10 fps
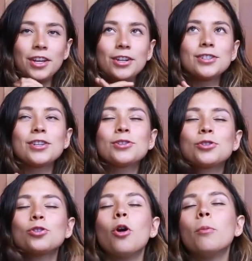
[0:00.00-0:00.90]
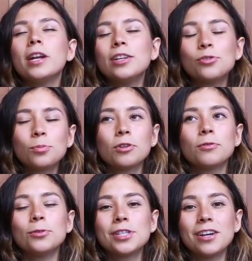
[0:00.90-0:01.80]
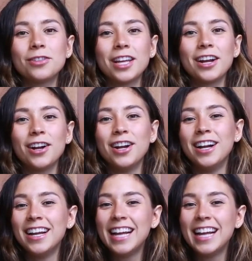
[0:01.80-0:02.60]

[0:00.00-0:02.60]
There's so many superfoods out there,